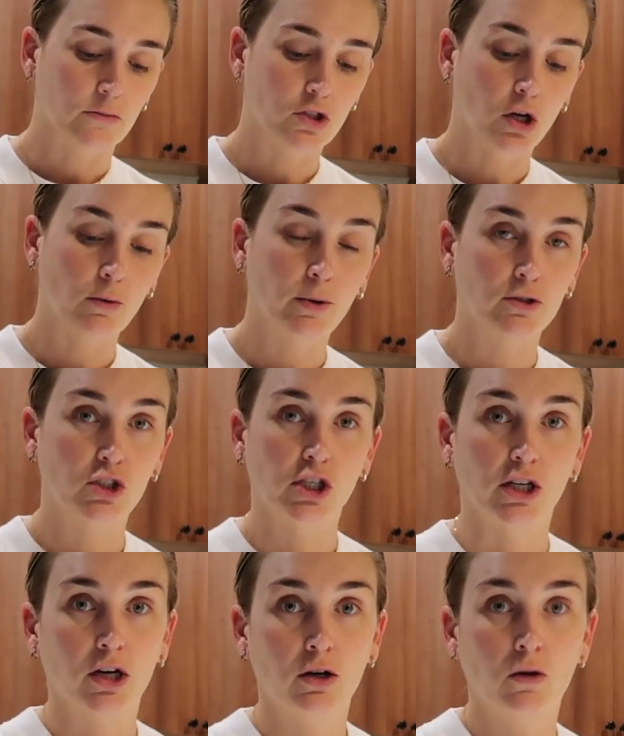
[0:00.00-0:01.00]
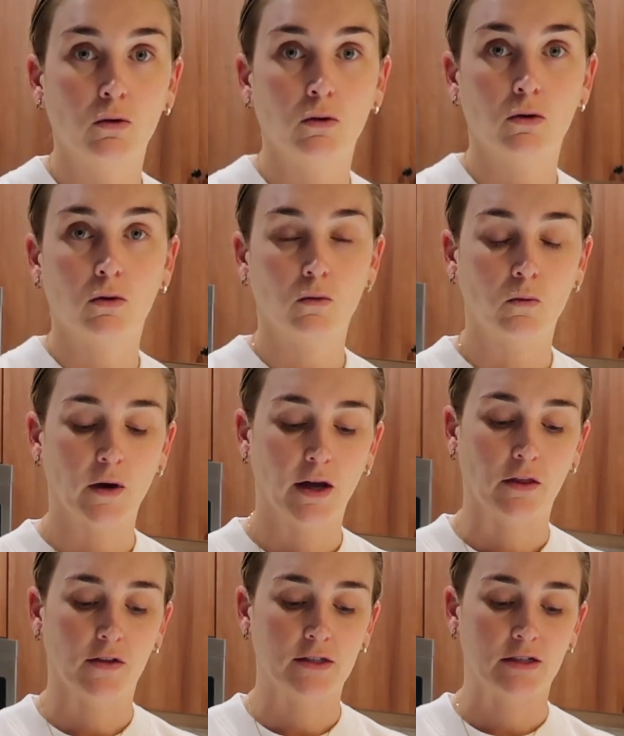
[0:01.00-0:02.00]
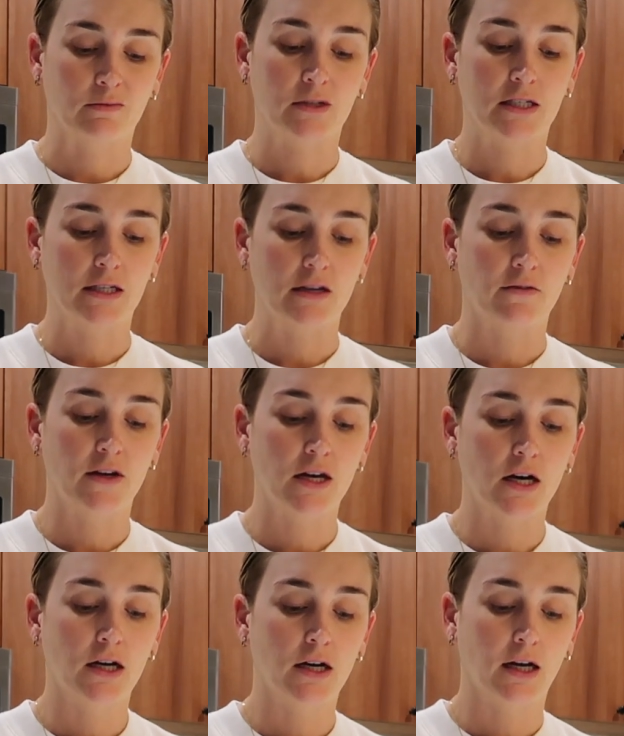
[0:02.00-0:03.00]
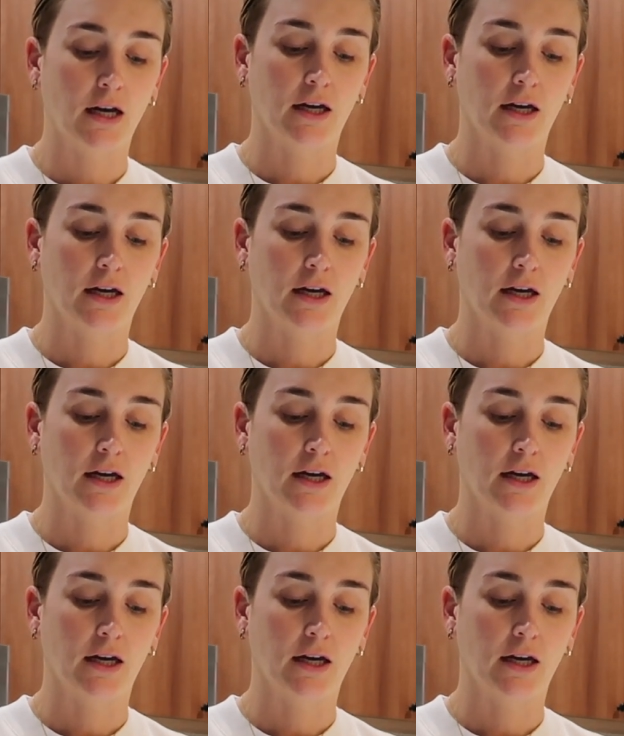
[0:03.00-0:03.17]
Topo Chico with some stevia